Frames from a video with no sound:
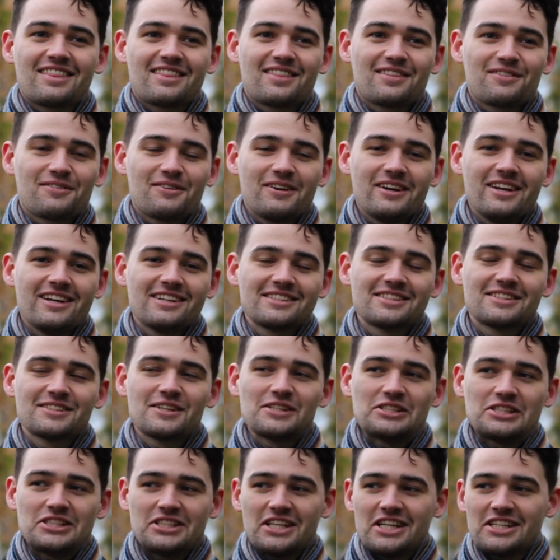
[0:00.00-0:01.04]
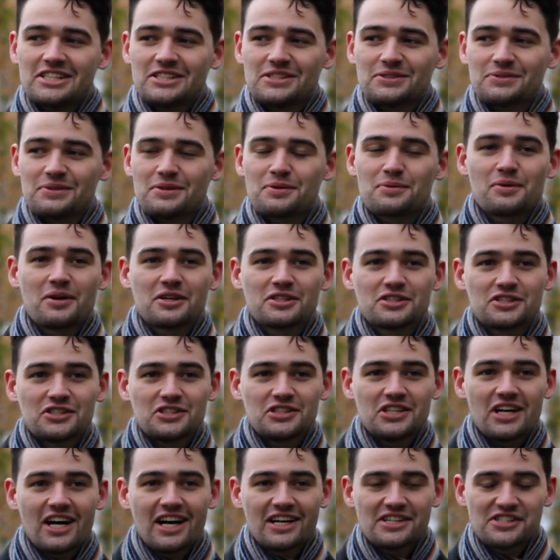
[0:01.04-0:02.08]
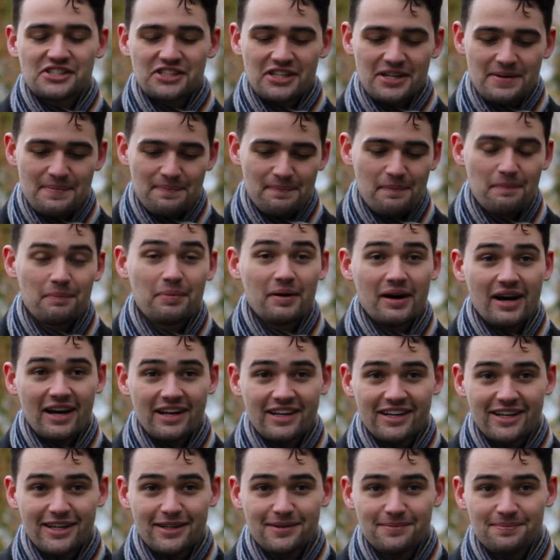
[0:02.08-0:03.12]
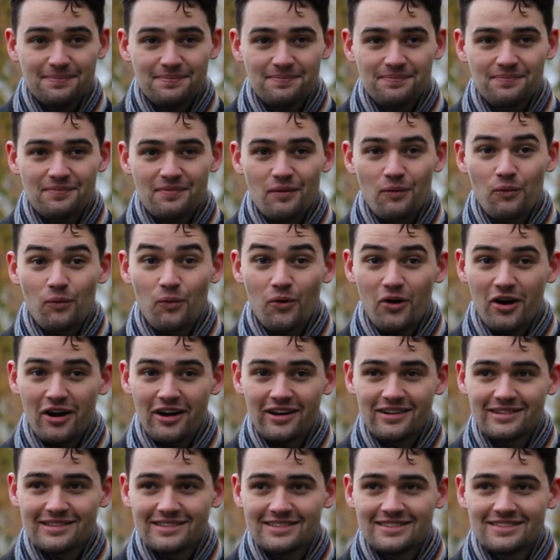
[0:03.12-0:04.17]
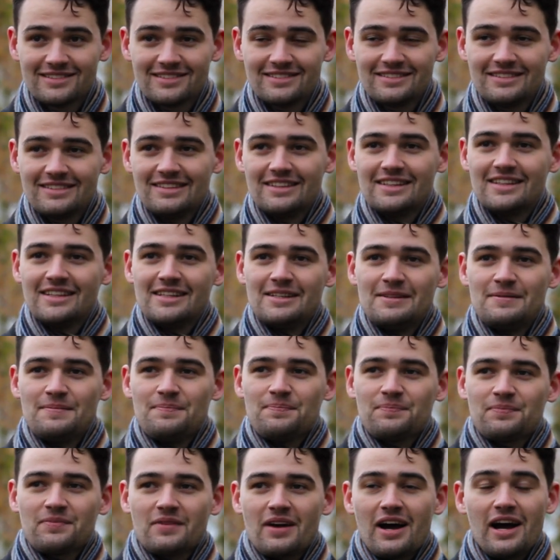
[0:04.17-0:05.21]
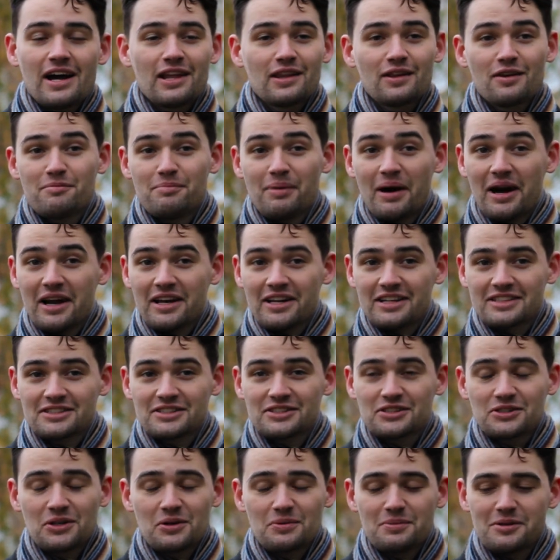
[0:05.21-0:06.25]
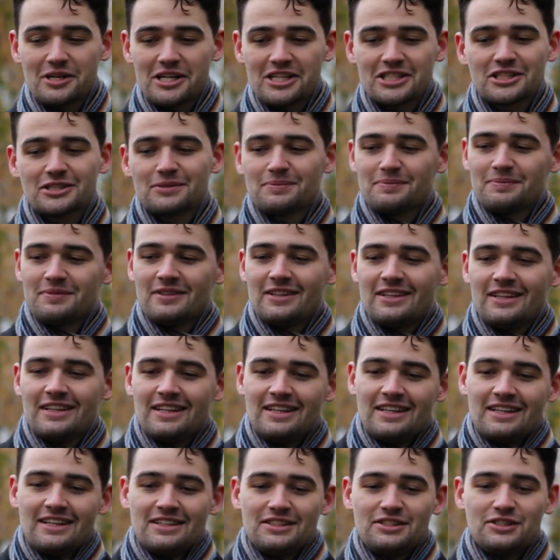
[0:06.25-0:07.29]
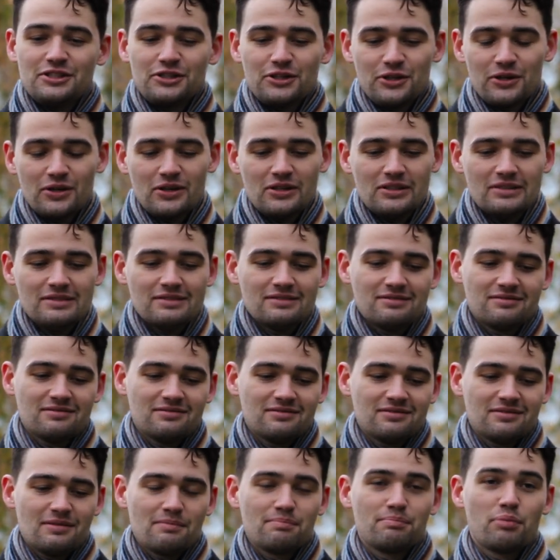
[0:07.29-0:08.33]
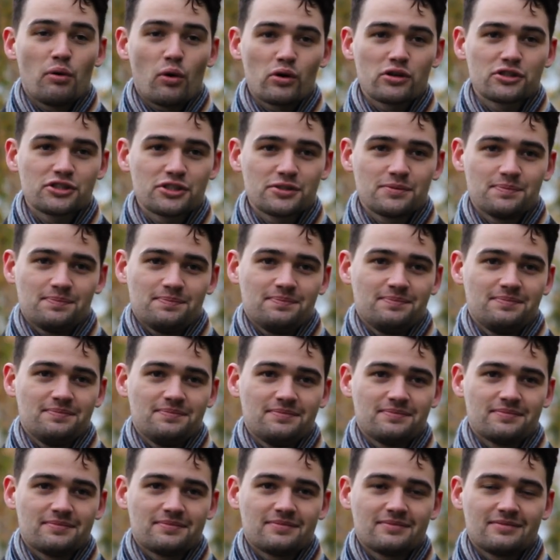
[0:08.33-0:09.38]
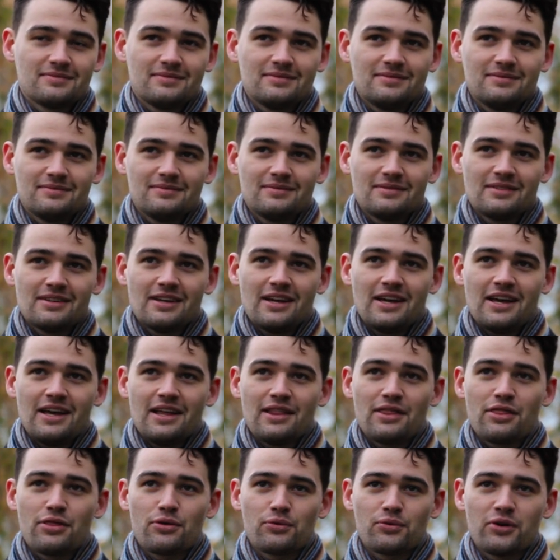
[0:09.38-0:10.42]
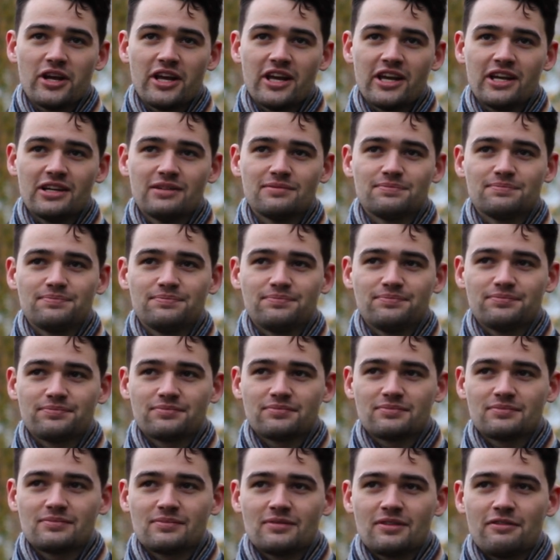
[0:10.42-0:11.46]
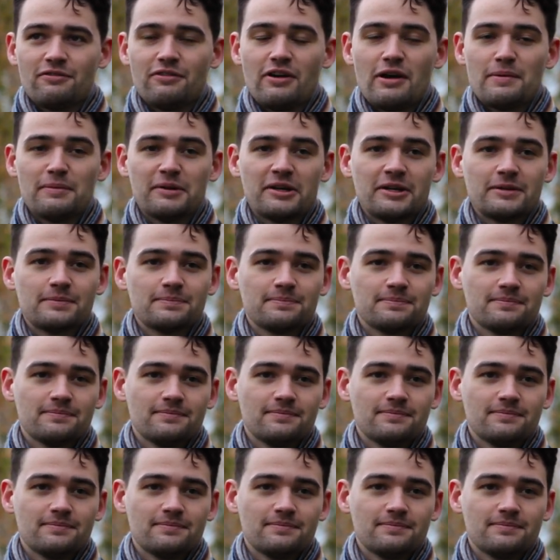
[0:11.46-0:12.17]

Three associations with the Russian dacha. Banya, one, I love banya so much. Two, borscht. And three, family.